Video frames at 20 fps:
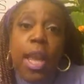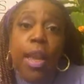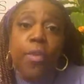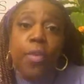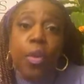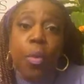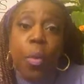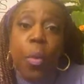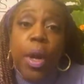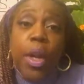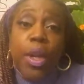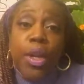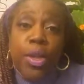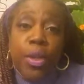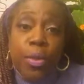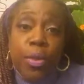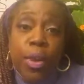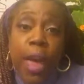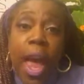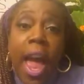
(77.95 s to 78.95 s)
if you want to
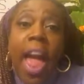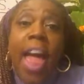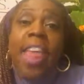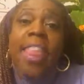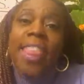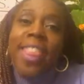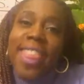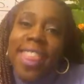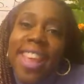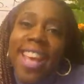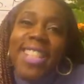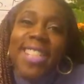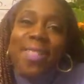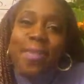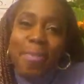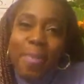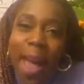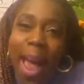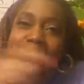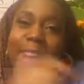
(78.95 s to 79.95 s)
do that,
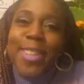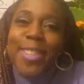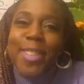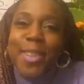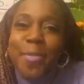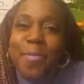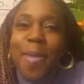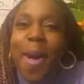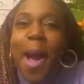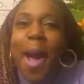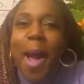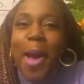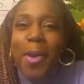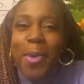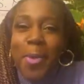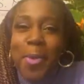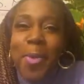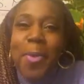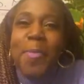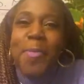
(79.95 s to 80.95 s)
this mastermind
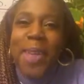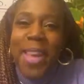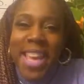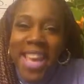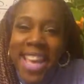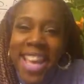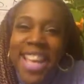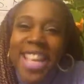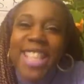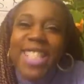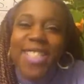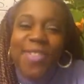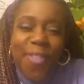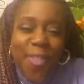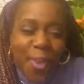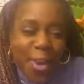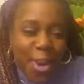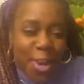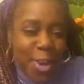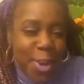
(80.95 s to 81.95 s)
group is
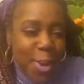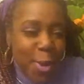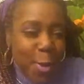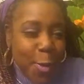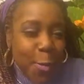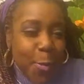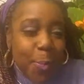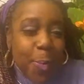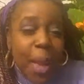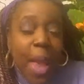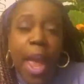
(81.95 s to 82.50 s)
for you.